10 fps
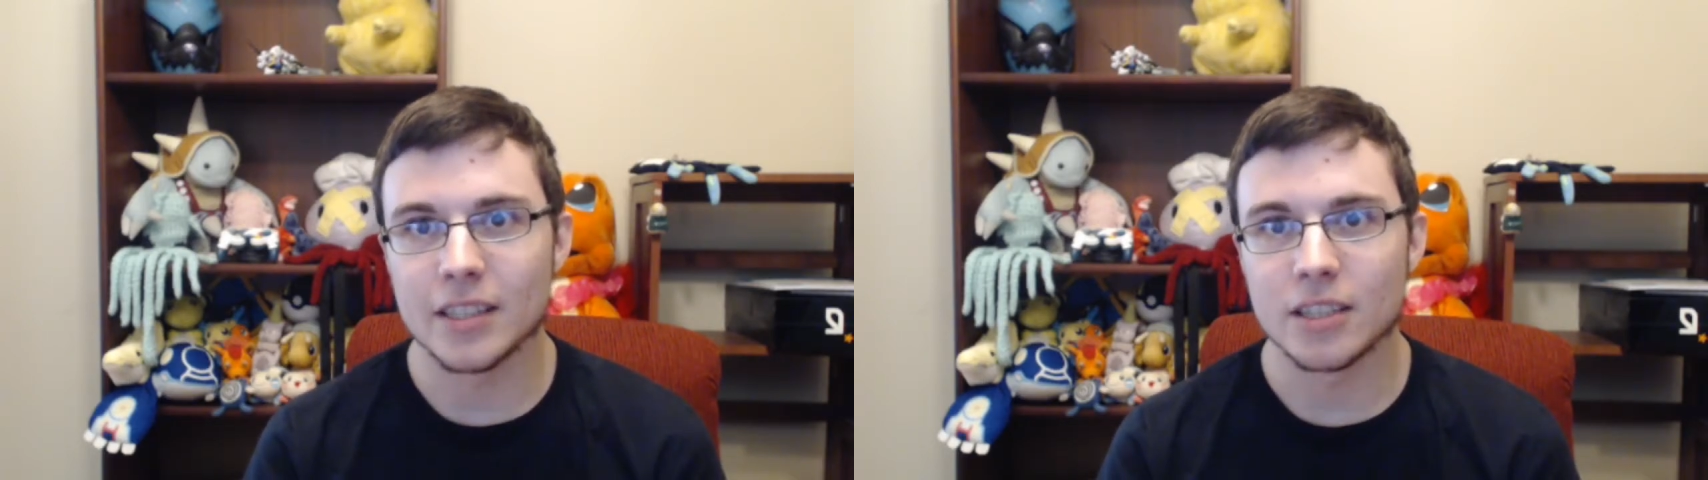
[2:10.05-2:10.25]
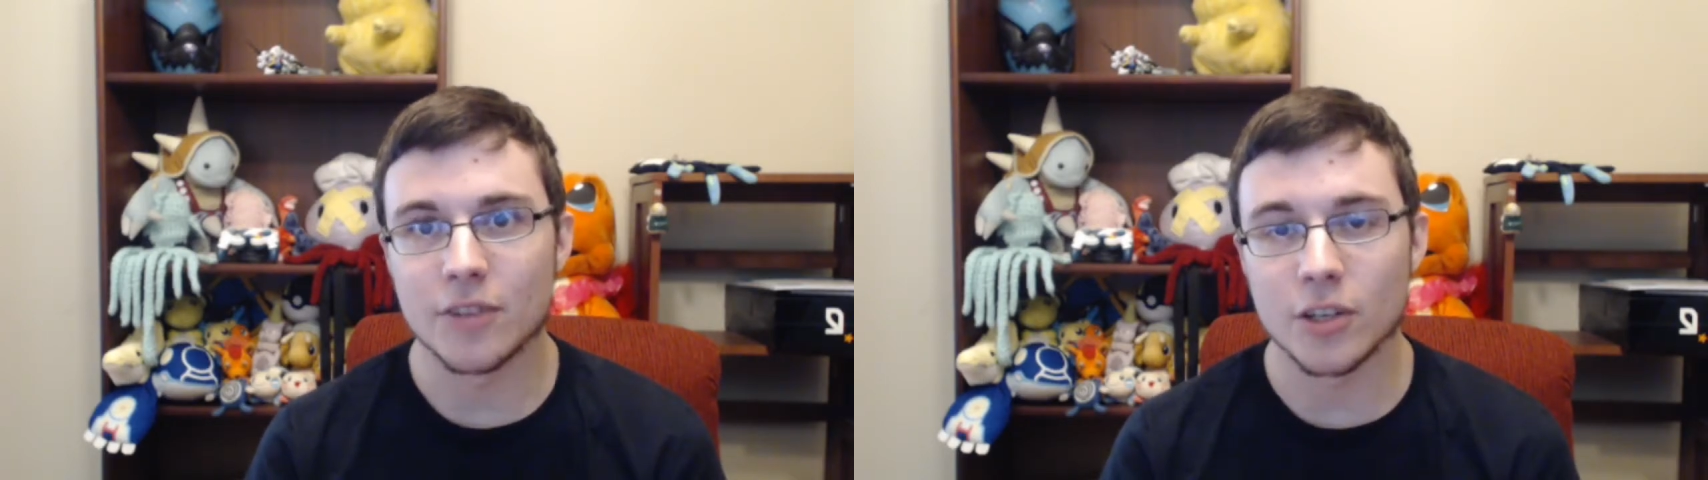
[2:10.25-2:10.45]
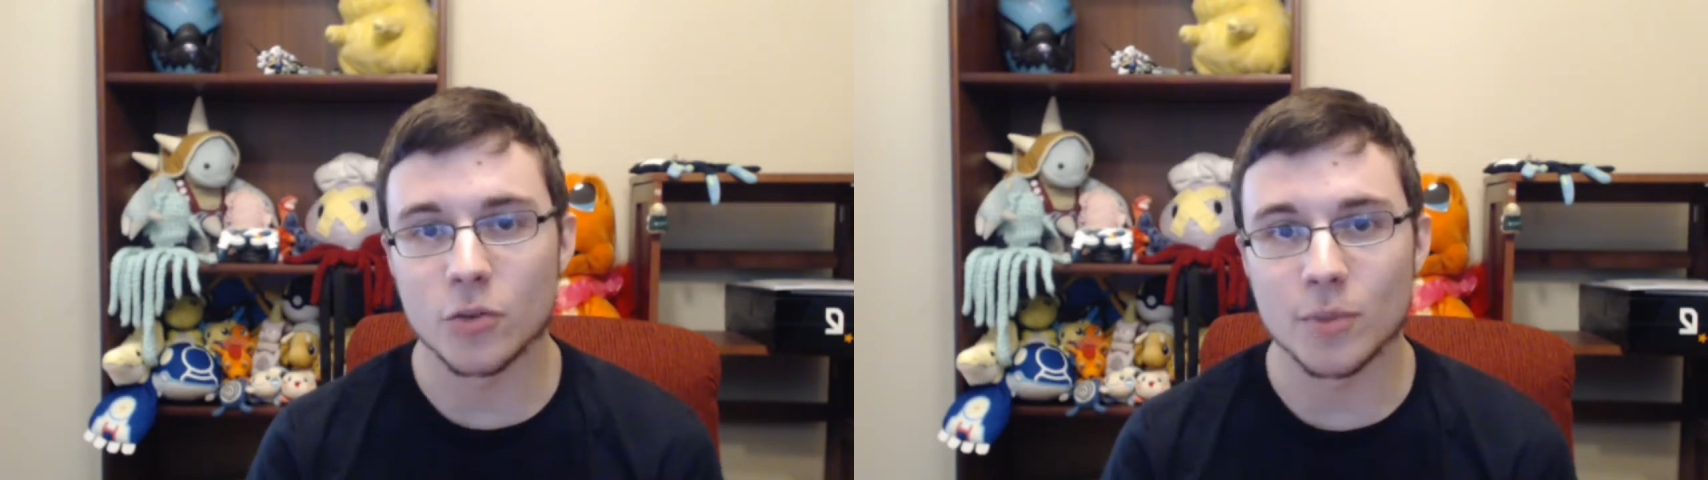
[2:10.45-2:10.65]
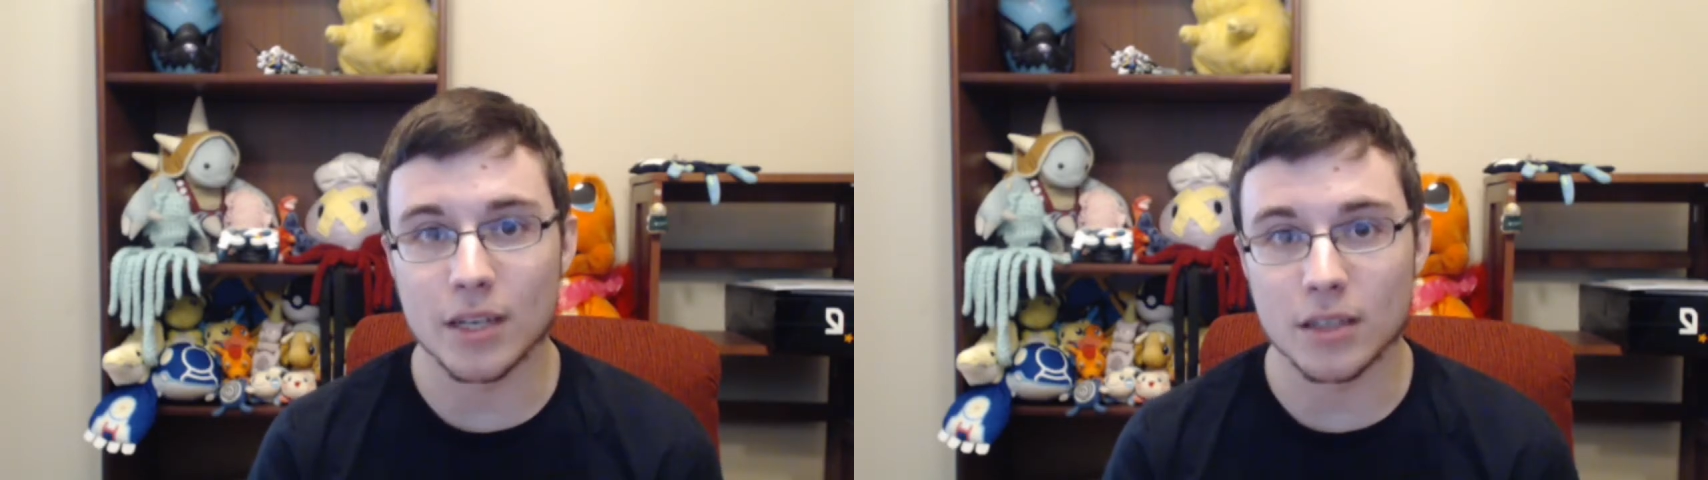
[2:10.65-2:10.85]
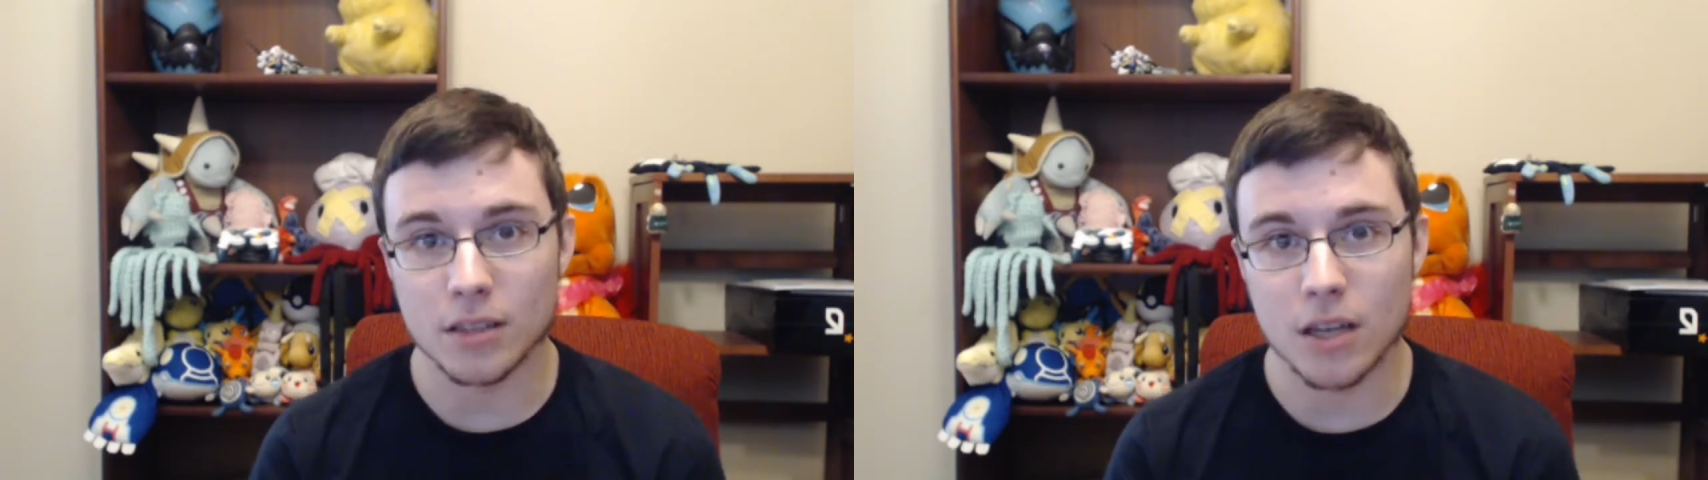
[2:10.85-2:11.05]
the venue will be
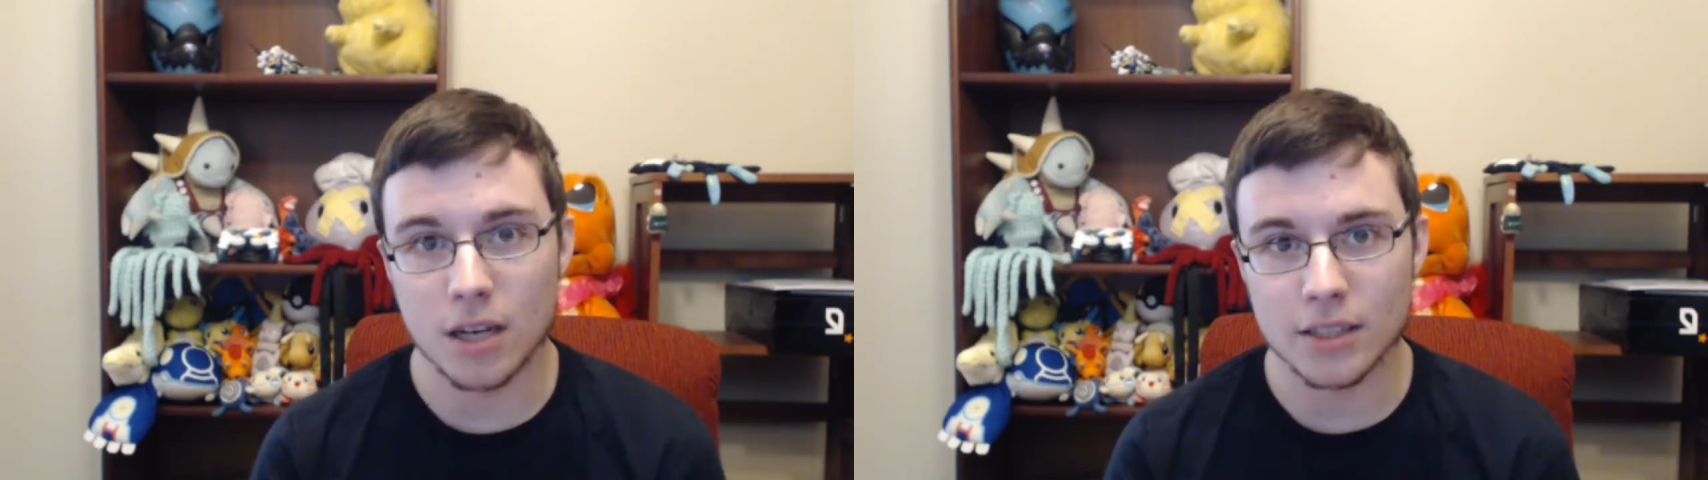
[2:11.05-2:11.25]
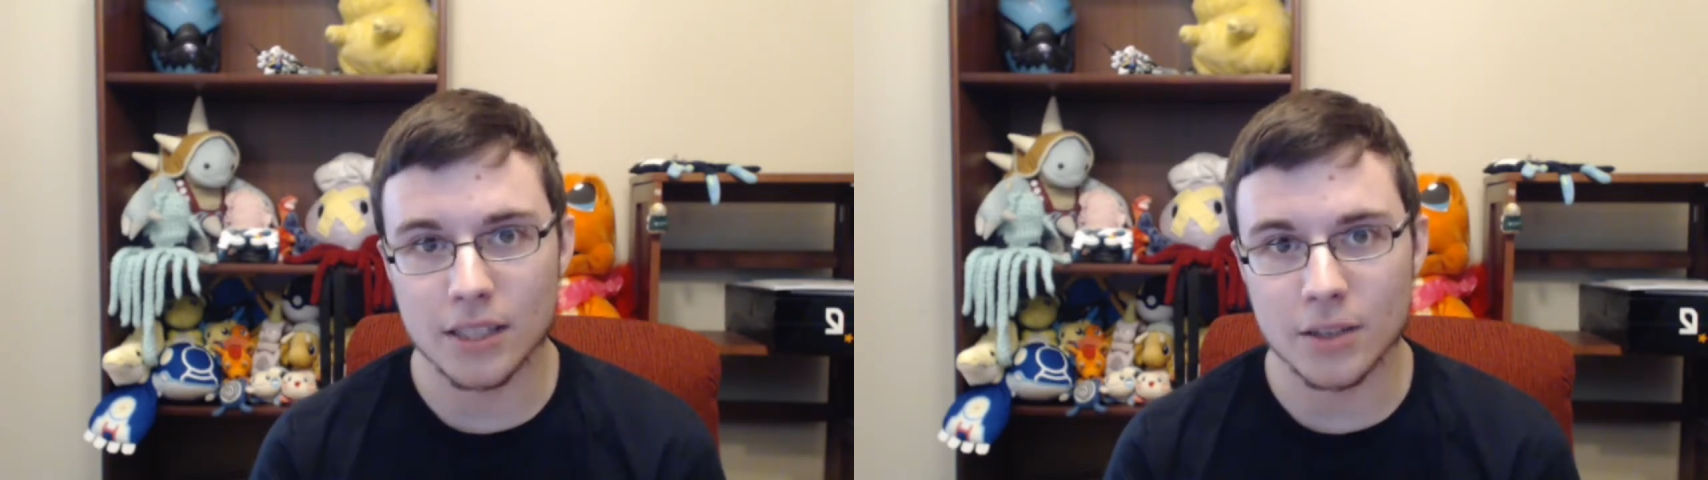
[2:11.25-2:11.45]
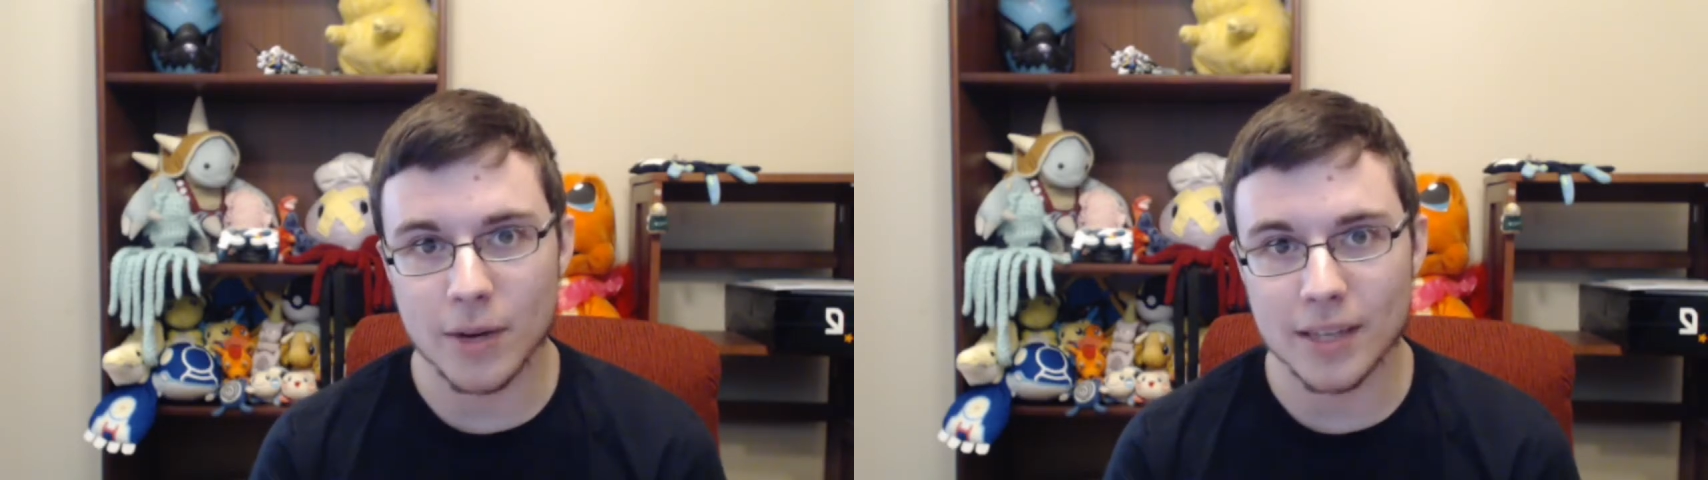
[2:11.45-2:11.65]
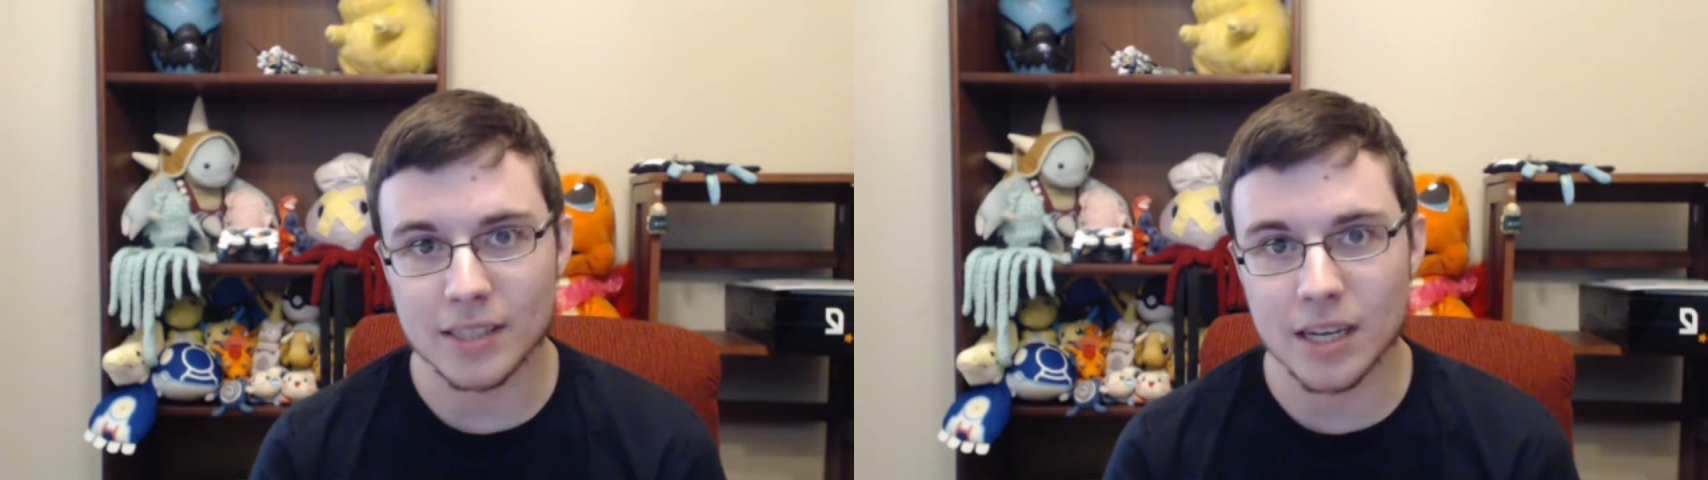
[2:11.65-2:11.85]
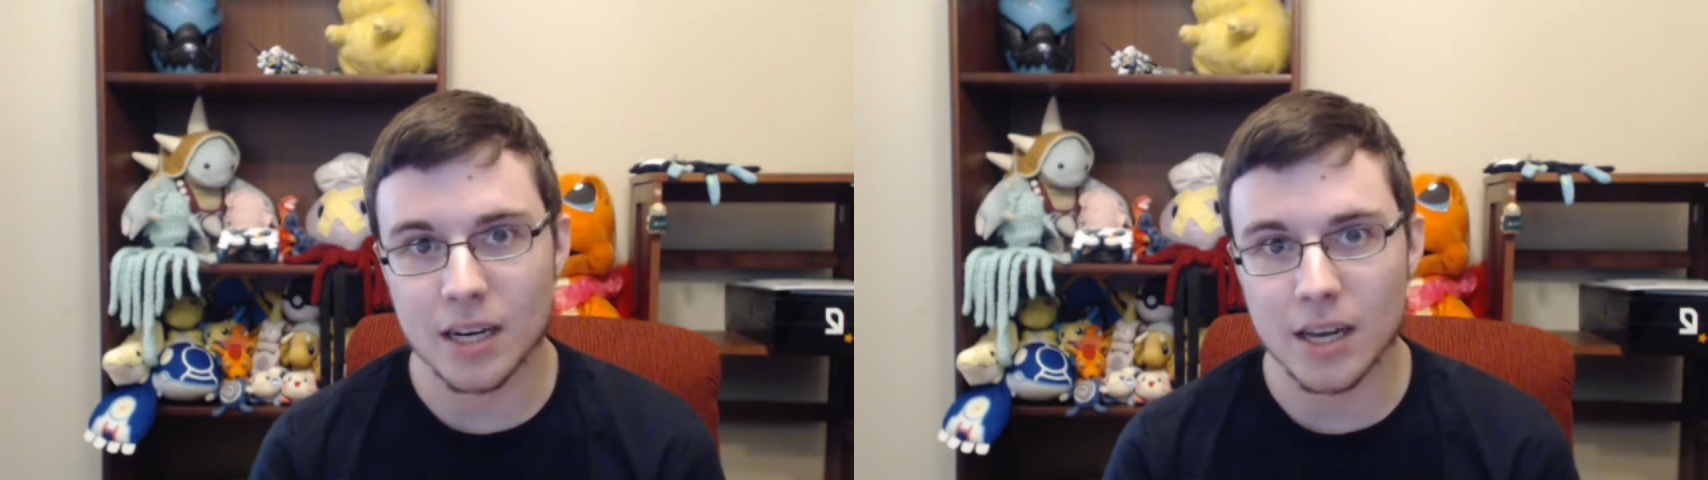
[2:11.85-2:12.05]
unlocked at the right
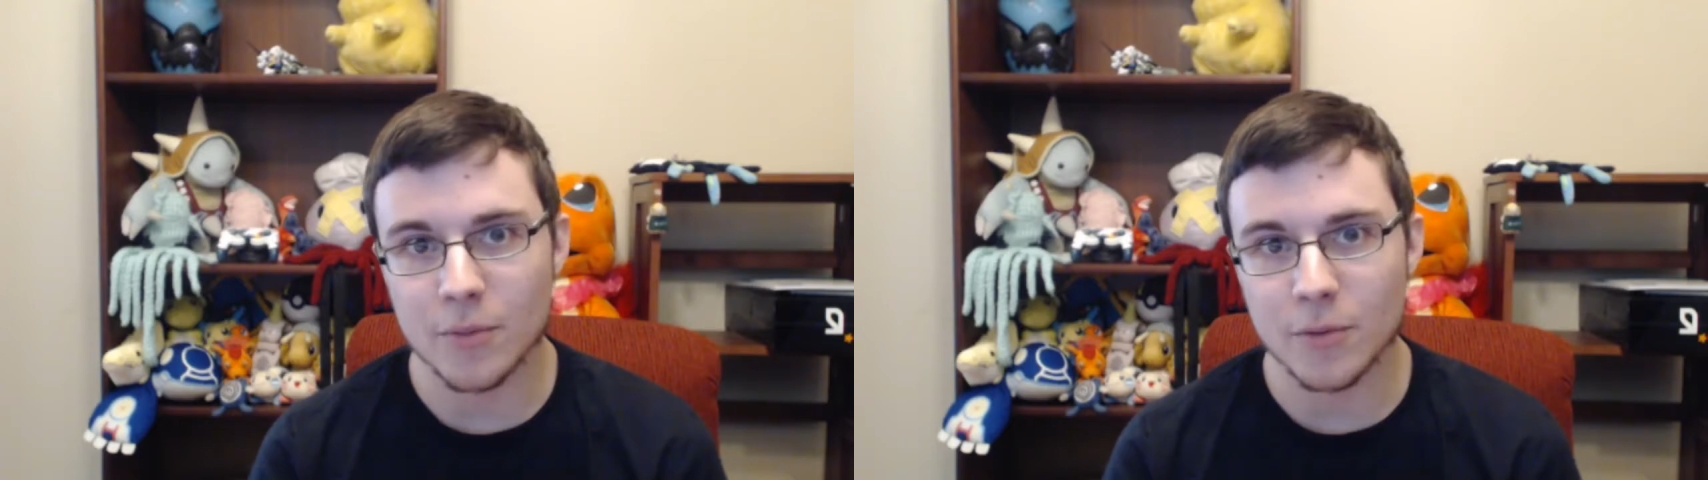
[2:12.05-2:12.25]
time,